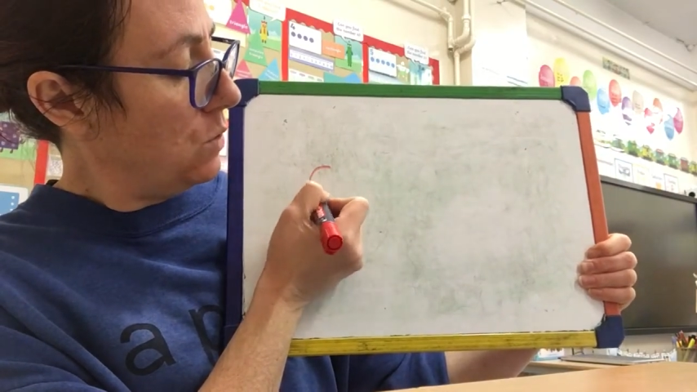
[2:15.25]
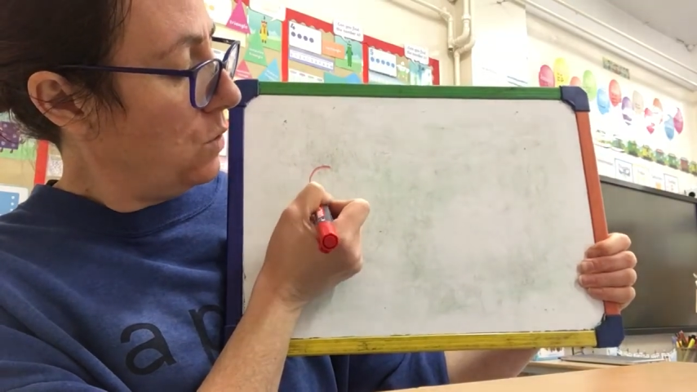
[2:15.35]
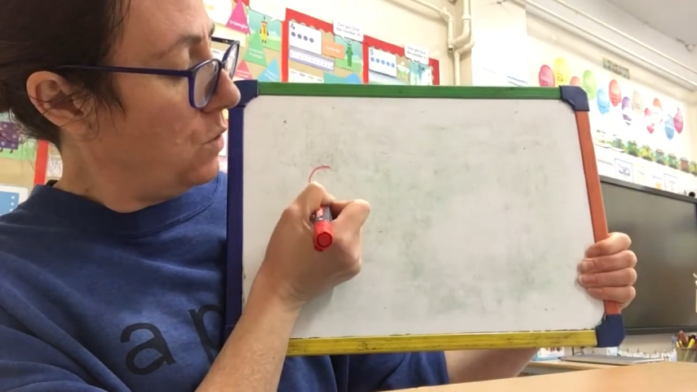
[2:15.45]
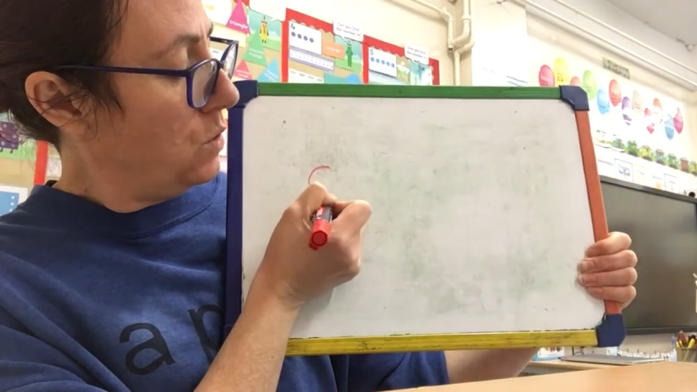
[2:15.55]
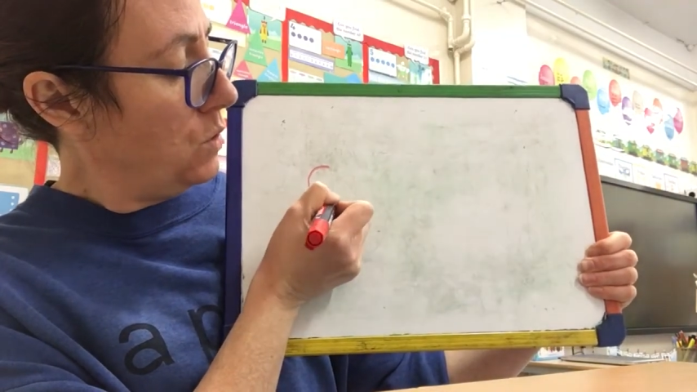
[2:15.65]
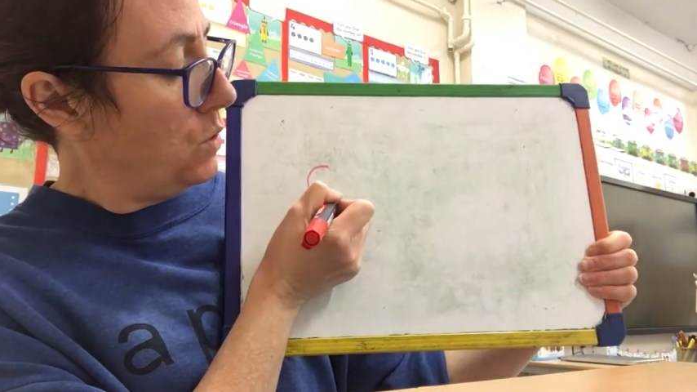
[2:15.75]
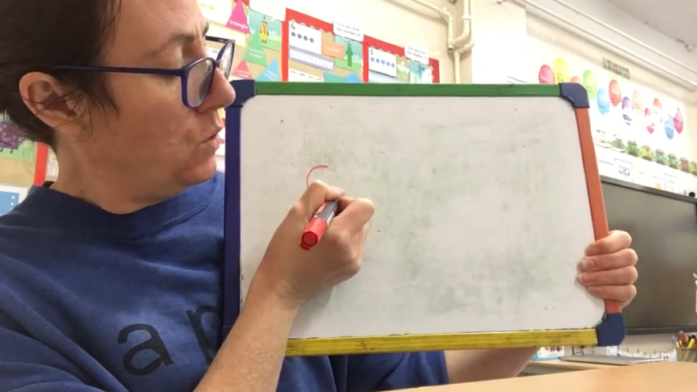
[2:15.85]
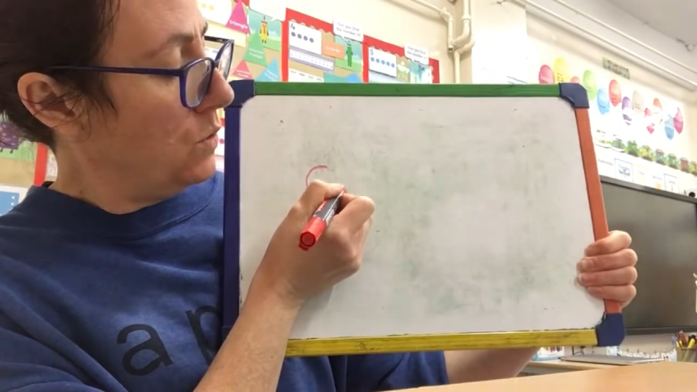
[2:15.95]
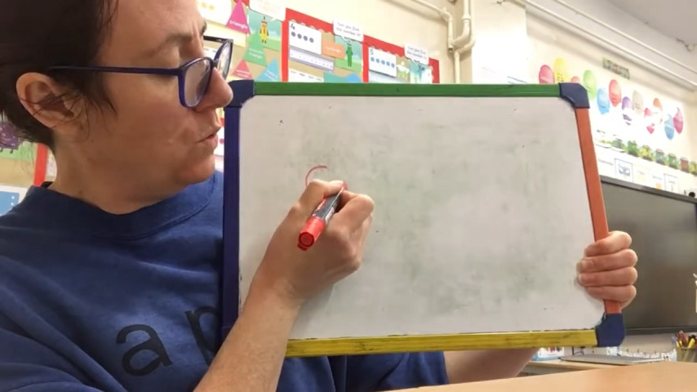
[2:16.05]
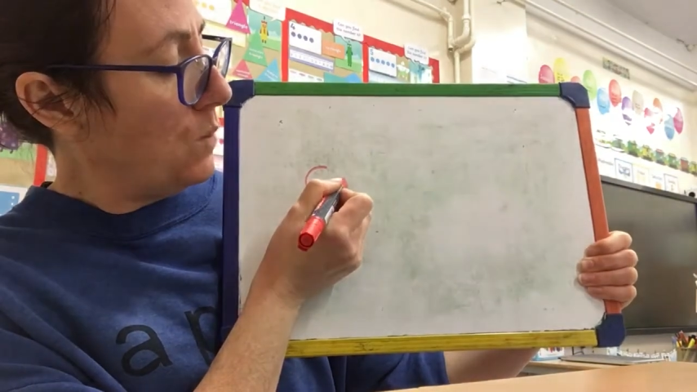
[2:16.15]

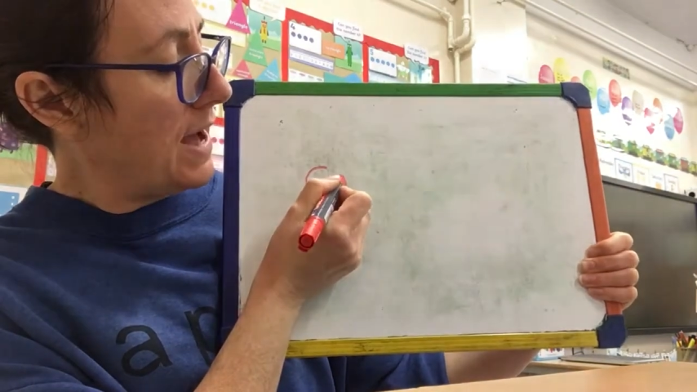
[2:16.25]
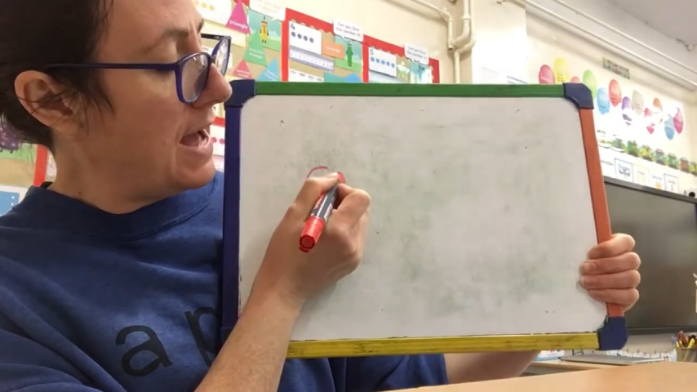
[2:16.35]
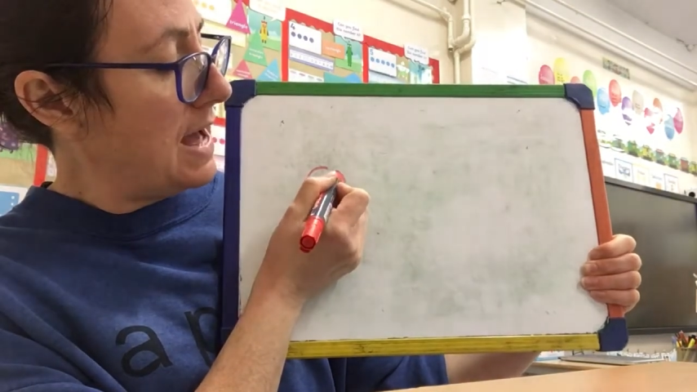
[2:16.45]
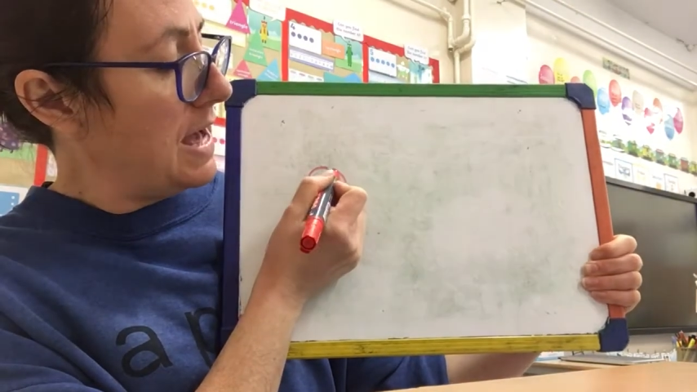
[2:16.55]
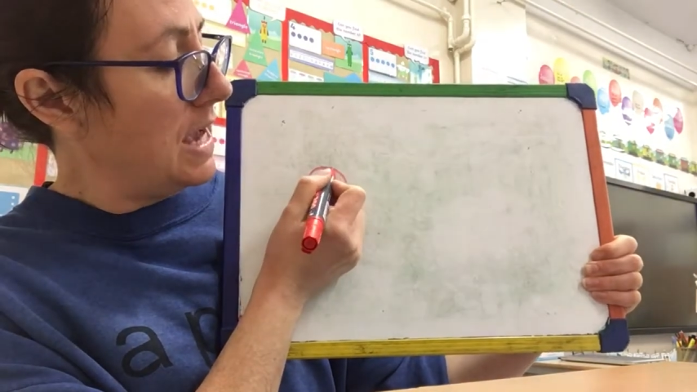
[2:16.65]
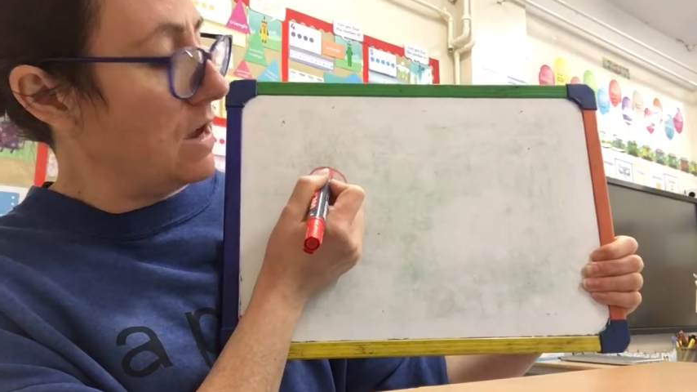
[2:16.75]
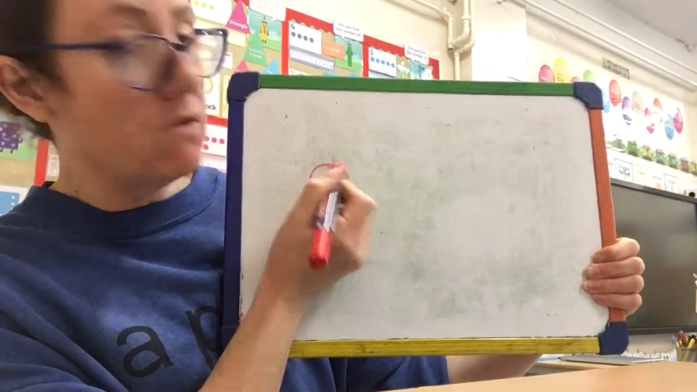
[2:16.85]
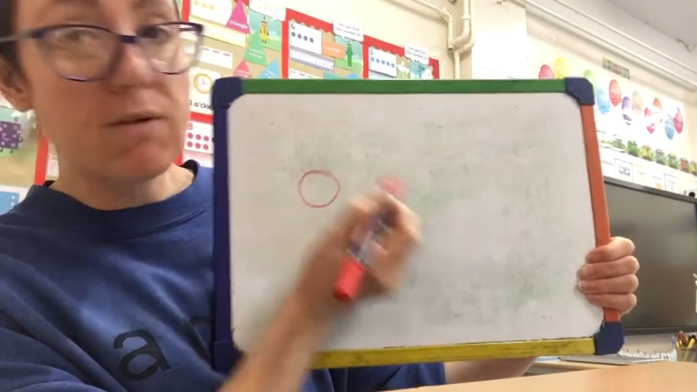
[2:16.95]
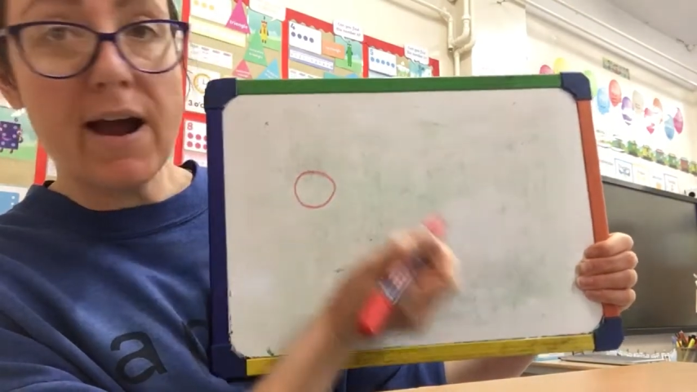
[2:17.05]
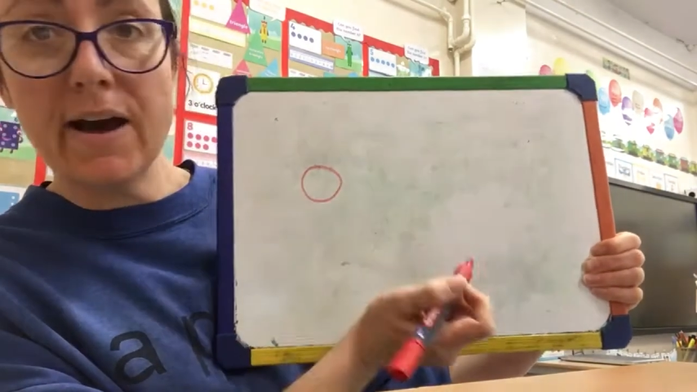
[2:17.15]
all the way
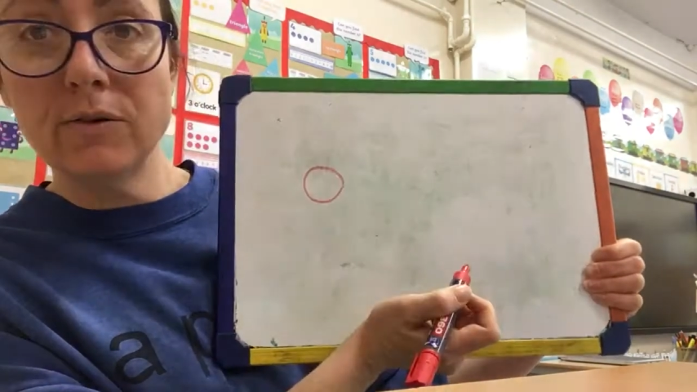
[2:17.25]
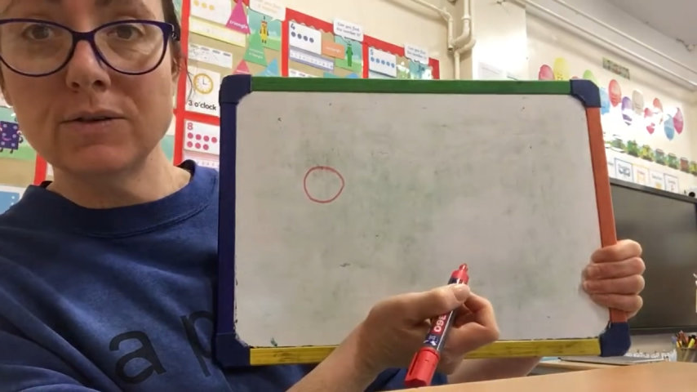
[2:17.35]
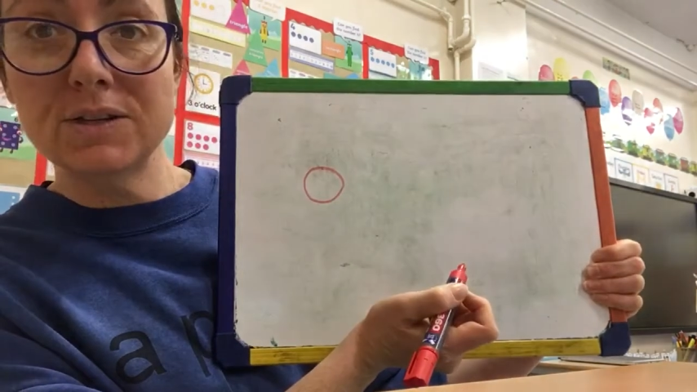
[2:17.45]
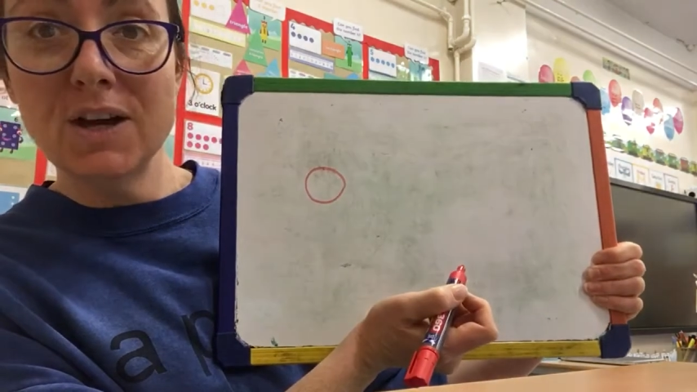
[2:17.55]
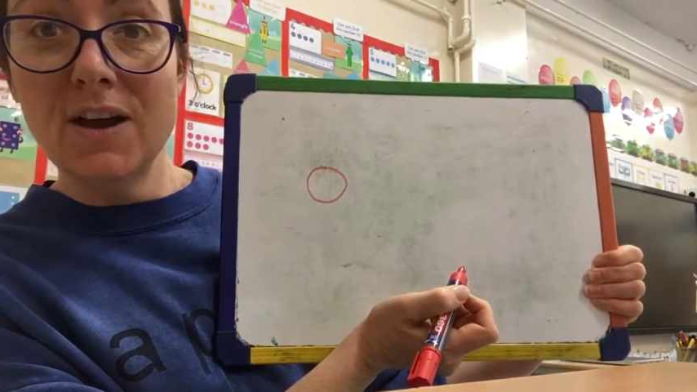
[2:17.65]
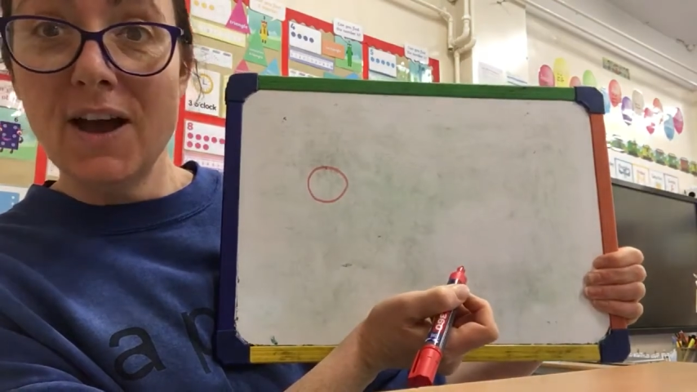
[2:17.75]
around.